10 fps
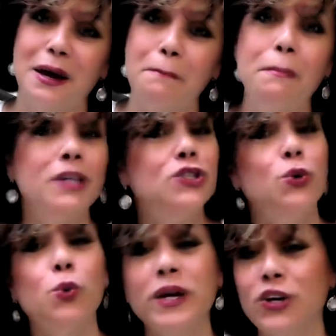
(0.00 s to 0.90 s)
much
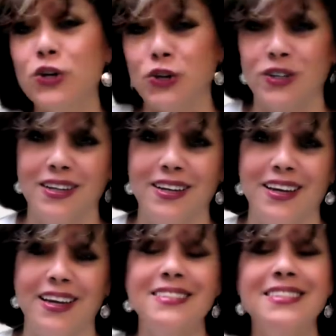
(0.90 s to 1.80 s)
quicker
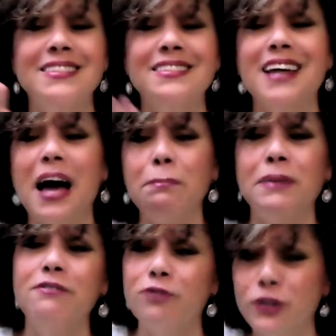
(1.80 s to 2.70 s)
and stop
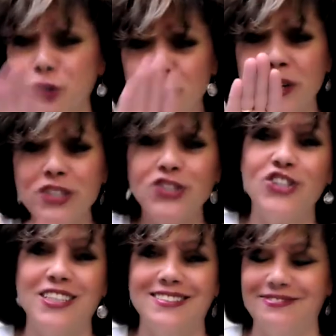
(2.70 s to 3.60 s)
that
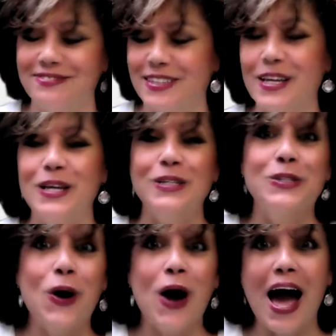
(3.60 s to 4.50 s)
frustration.
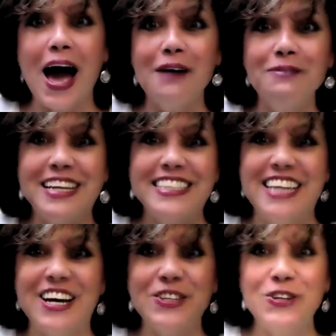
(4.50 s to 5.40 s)
So I'm going to
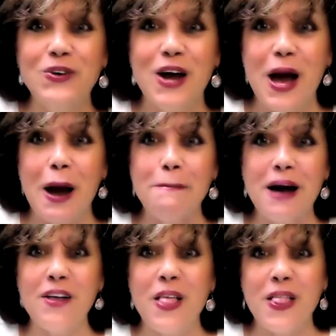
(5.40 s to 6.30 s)
tell you
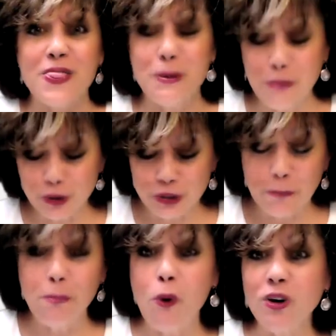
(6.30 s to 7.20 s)
about the most
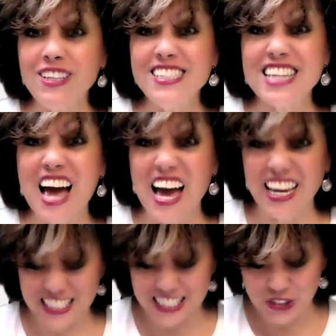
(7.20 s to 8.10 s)
important
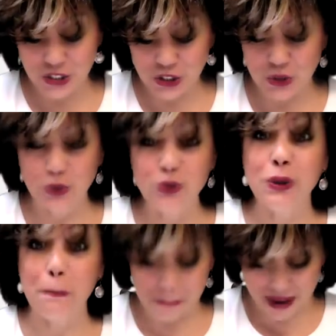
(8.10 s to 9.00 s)
signs to do,
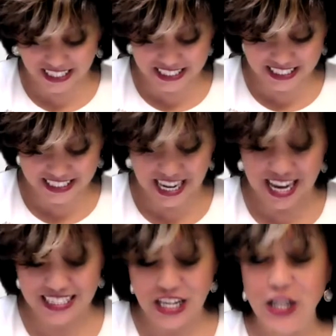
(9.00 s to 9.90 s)
some basic
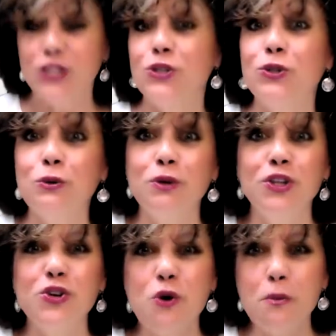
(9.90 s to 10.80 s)
signs to do
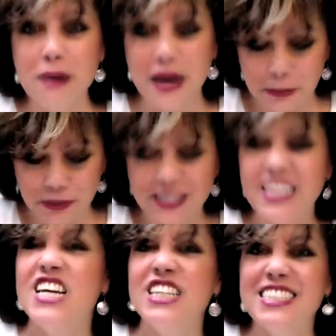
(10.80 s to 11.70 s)
with your baby
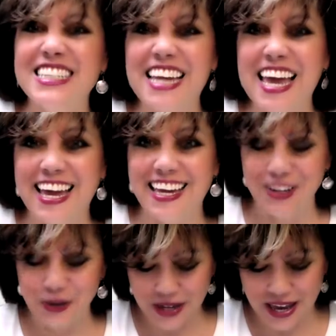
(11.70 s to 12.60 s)
today,
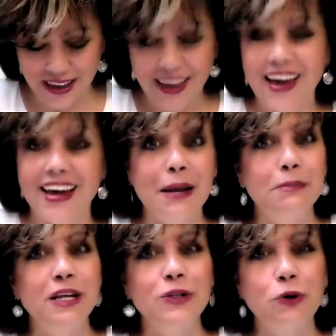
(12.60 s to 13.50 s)
okay? And I'm
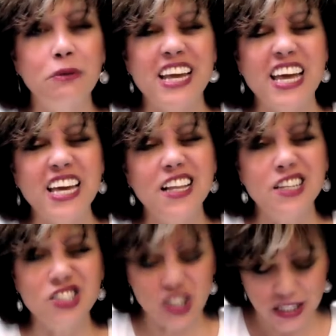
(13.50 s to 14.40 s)
going to do them in
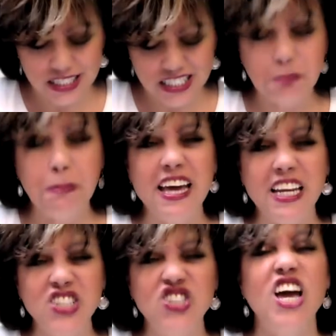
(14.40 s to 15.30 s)
English, in
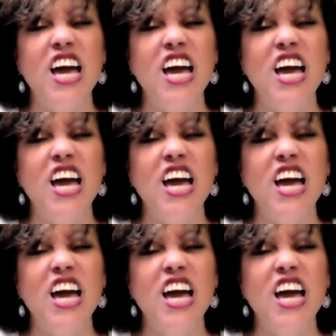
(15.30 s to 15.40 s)
Spanish,